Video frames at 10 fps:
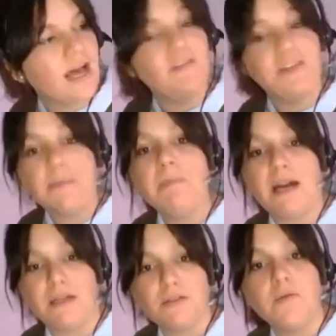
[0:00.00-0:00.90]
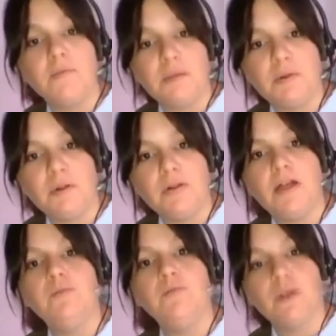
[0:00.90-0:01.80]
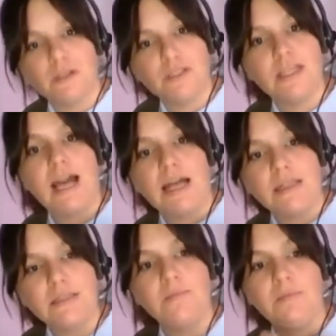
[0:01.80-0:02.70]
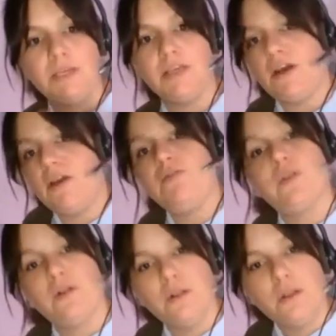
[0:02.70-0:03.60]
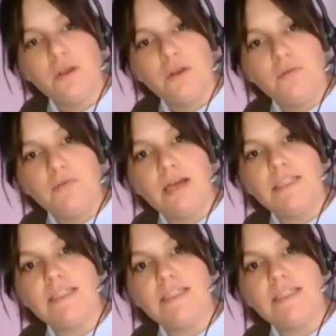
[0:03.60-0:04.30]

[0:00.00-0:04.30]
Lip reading: an impact on people, and words can be hurtful, right?